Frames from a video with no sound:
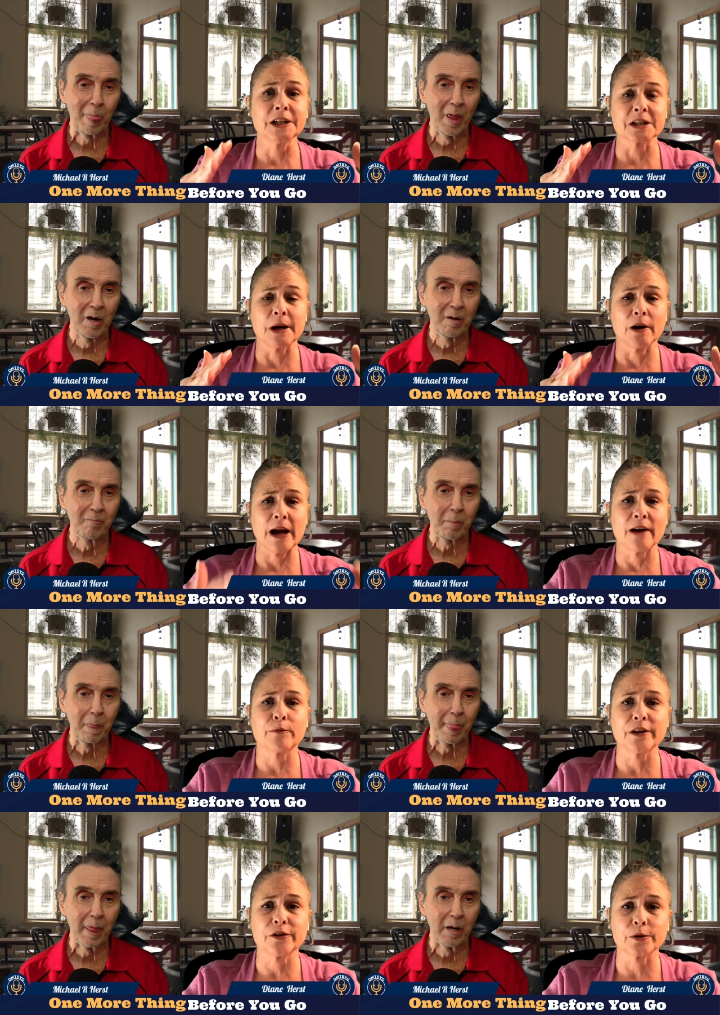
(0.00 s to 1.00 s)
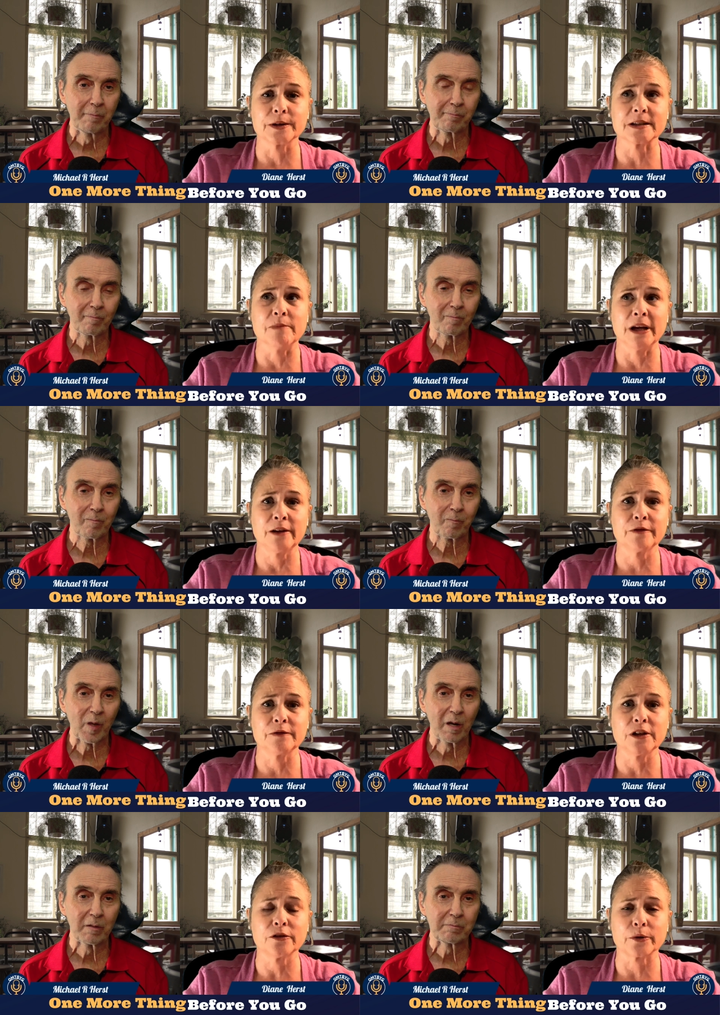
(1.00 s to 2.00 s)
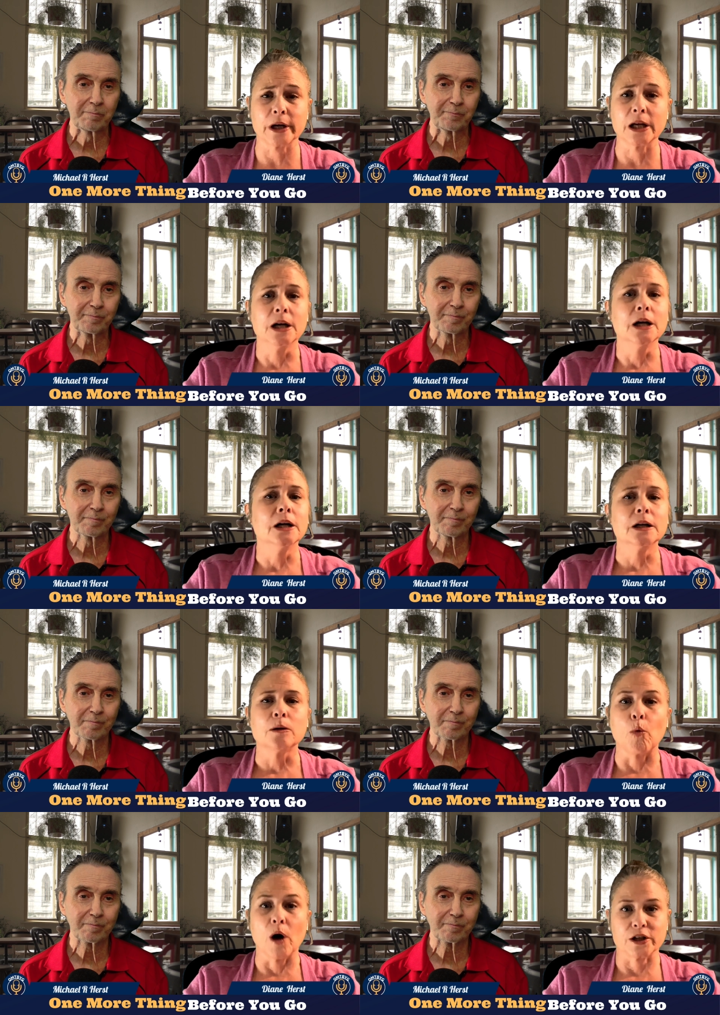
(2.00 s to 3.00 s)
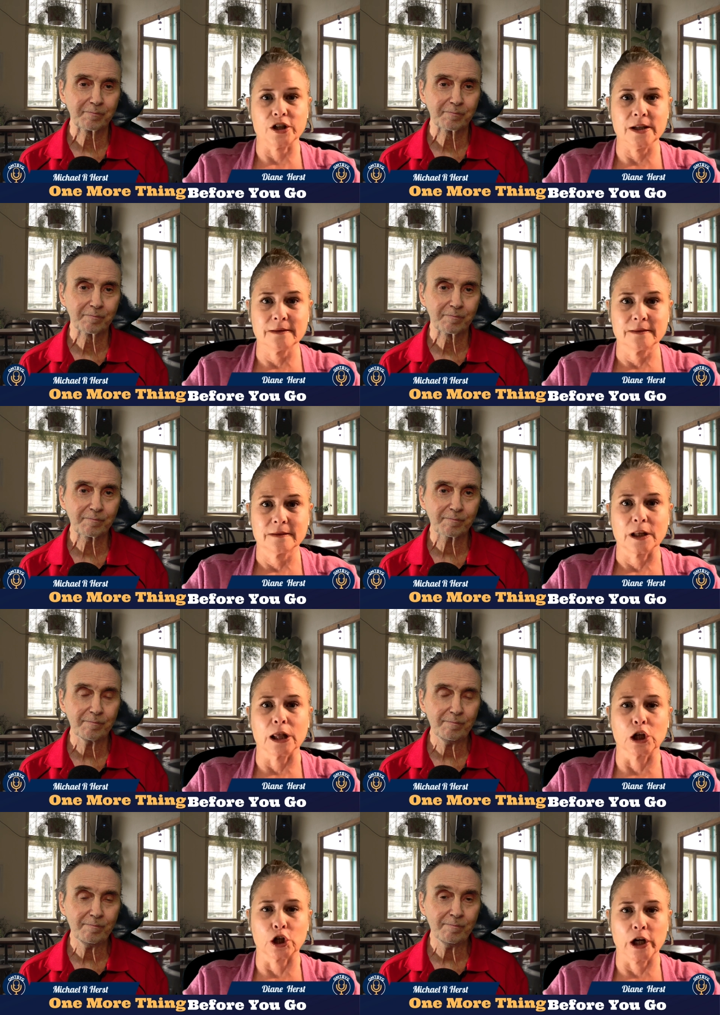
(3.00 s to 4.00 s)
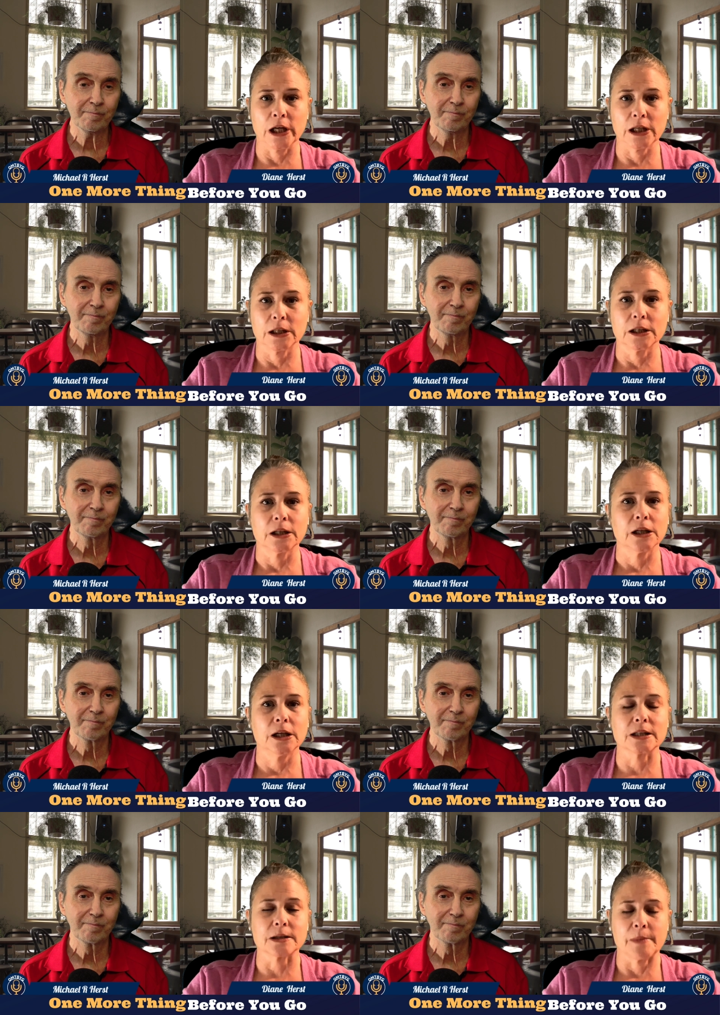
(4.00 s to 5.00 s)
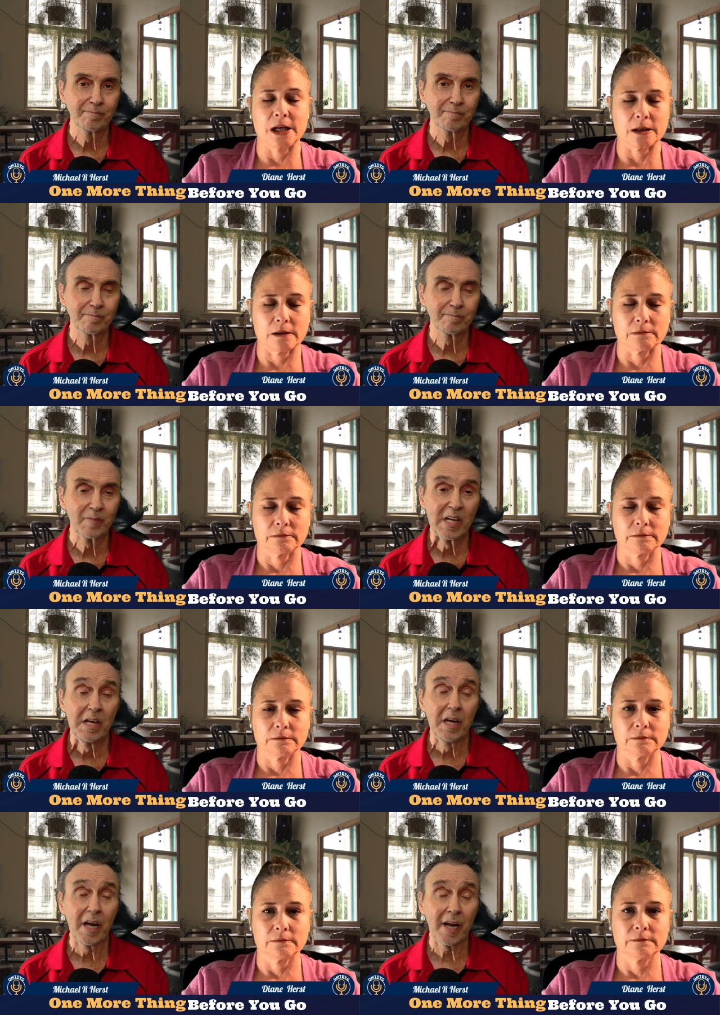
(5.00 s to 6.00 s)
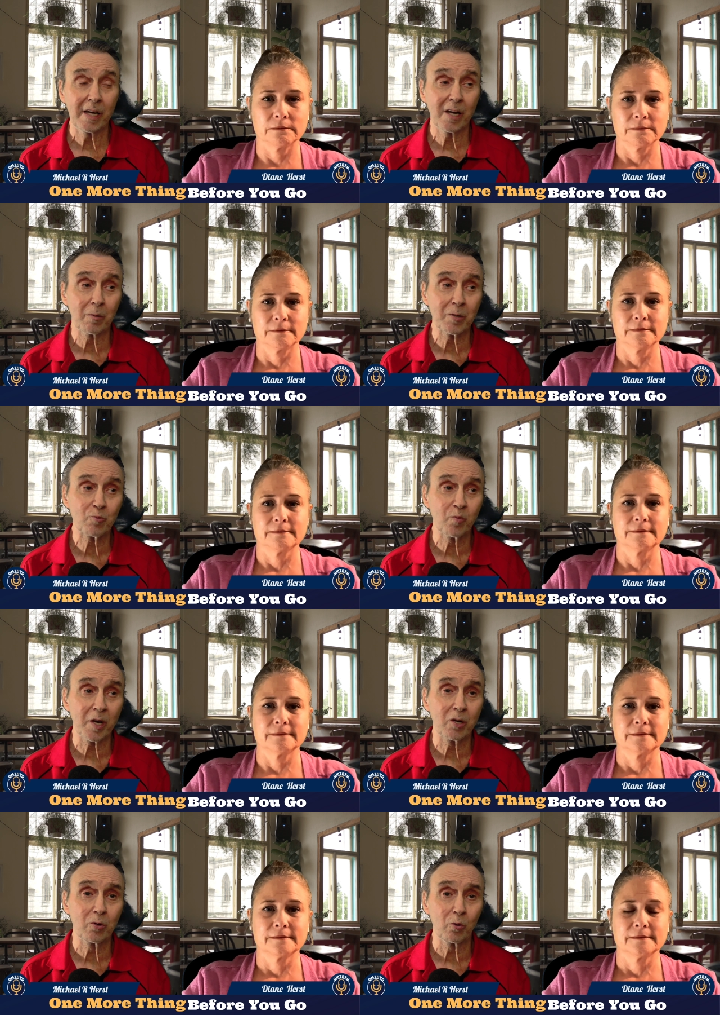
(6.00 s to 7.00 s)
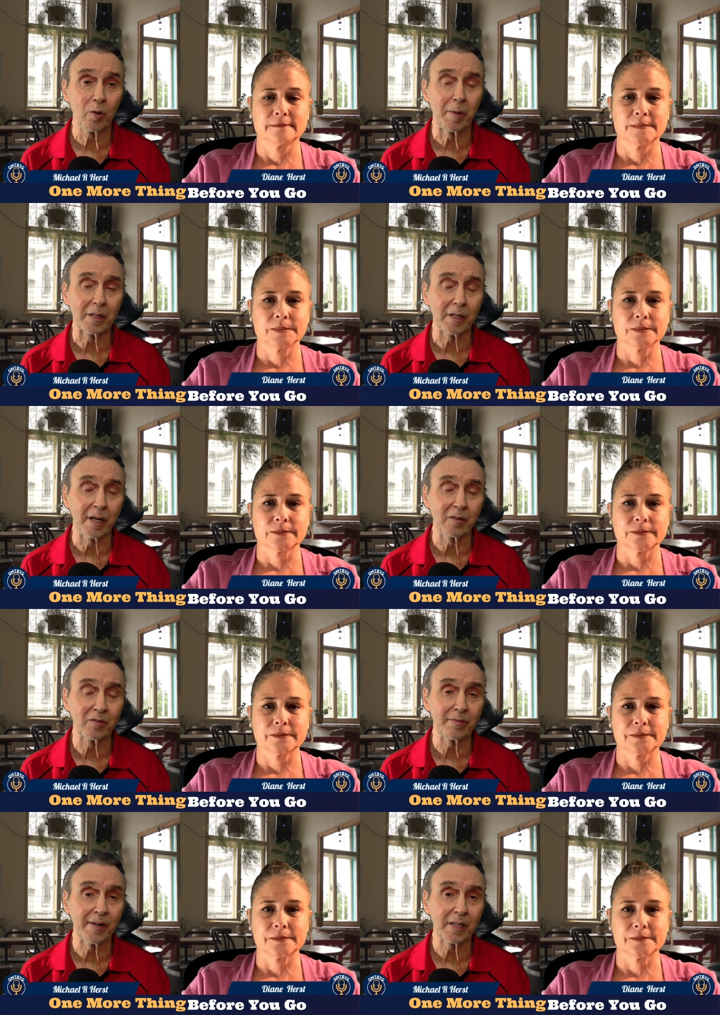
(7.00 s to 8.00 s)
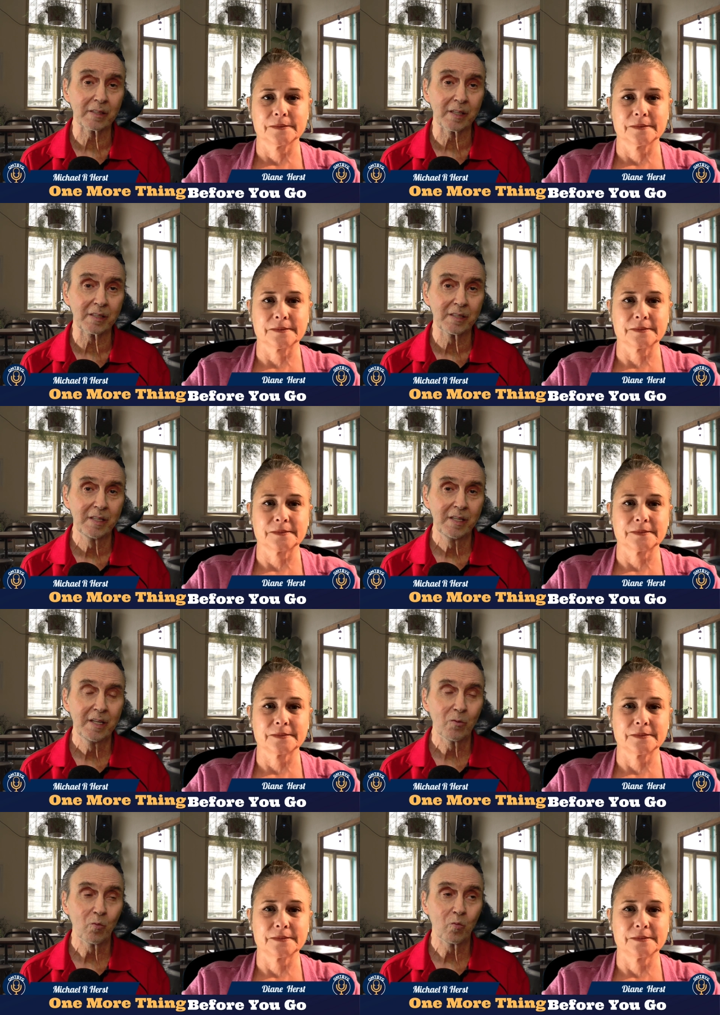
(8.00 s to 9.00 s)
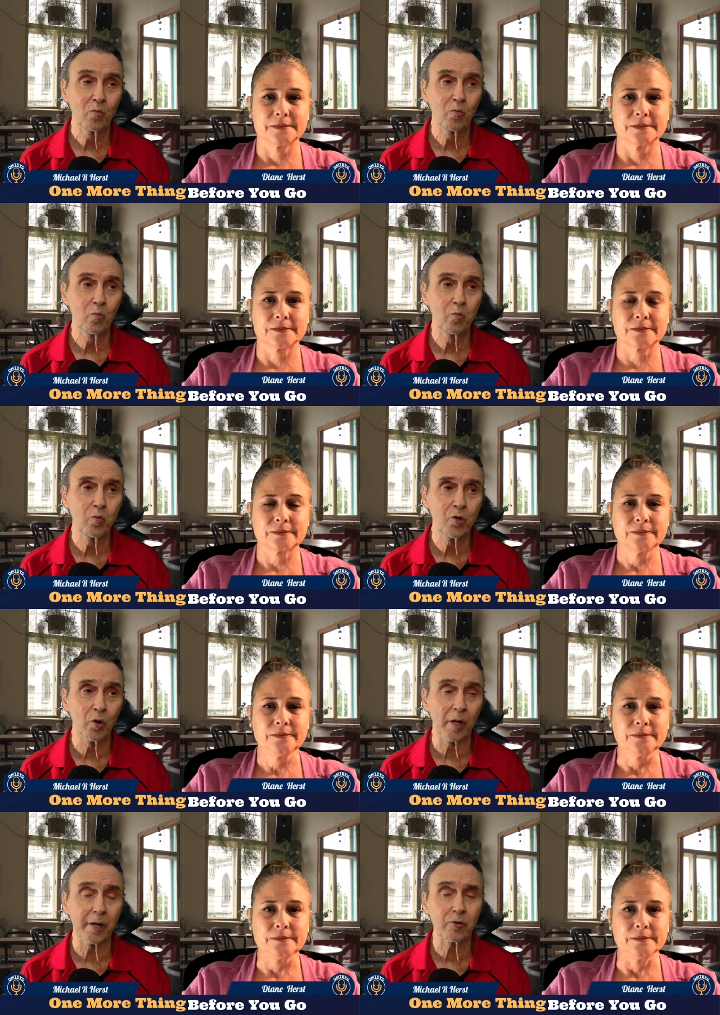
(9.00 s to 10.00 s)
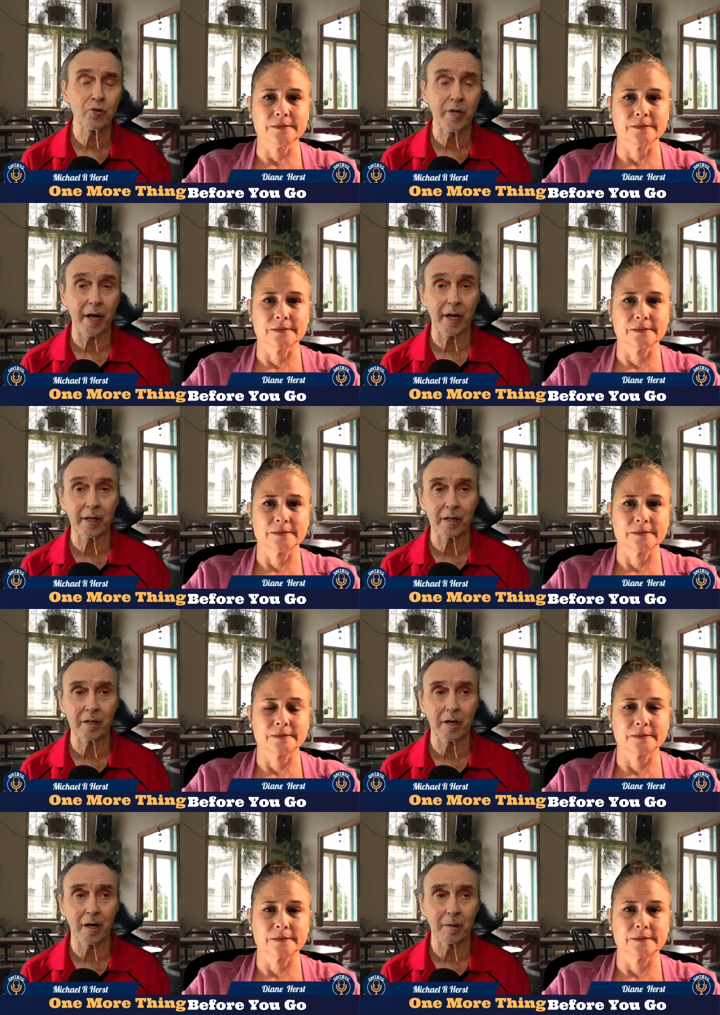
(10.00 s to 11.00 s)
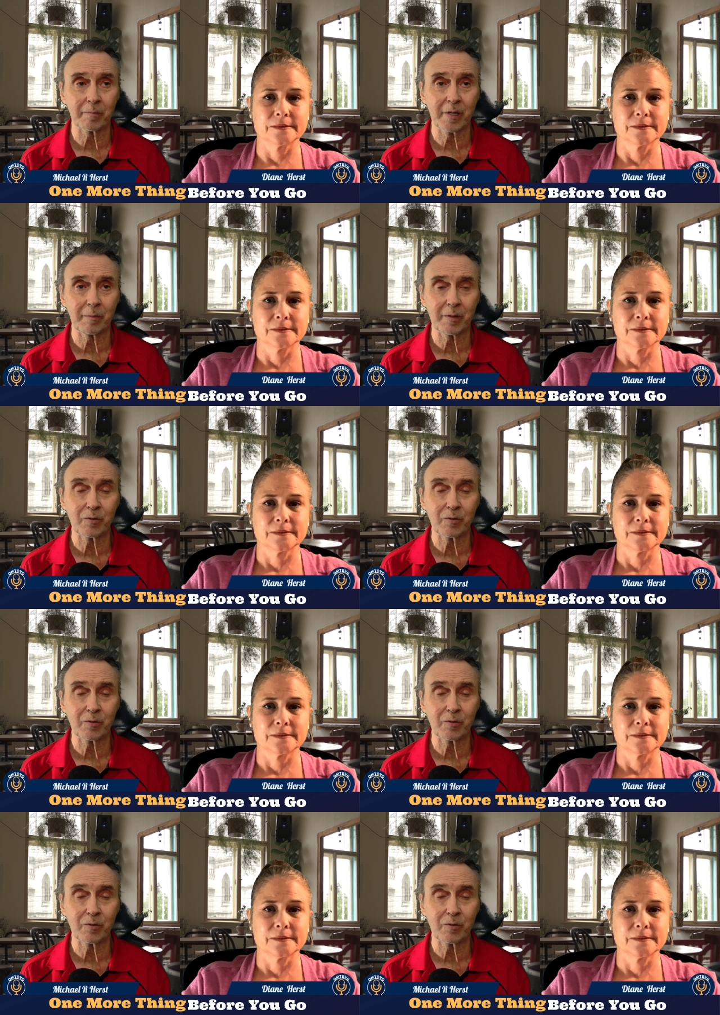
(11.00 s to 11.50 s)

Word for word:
Speaker 1: It's about halfway through. It's at minute 53. Watch it, learn it. It's amazing.
Speaker 2: And you know, what's really cool about that is the fact that you'll understand um, Demi's